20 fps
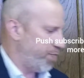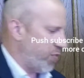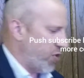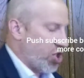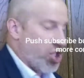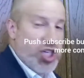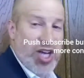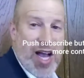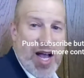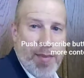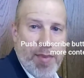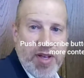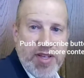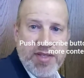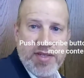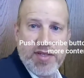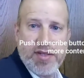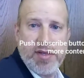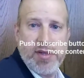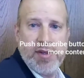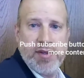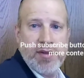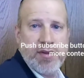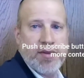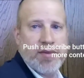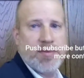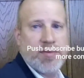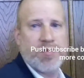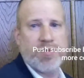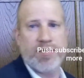Shabbos
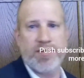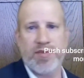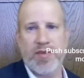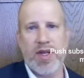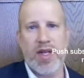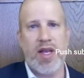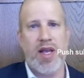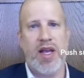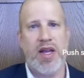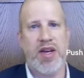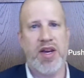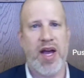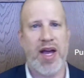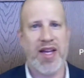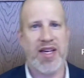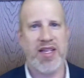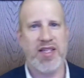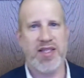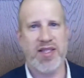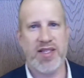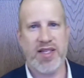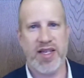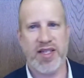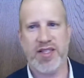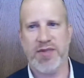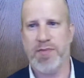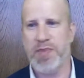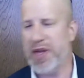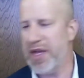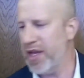
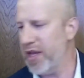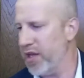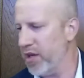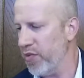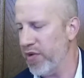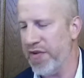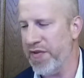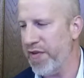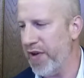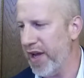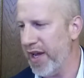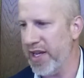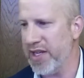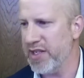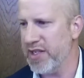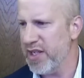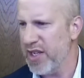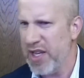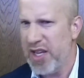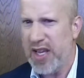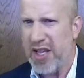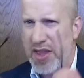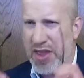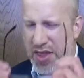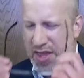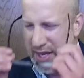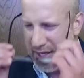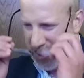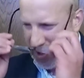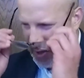96b, we find
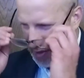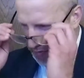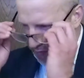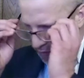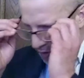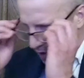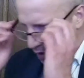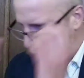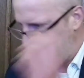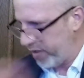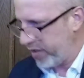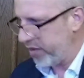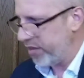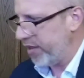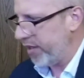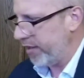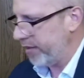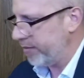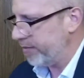this following thing.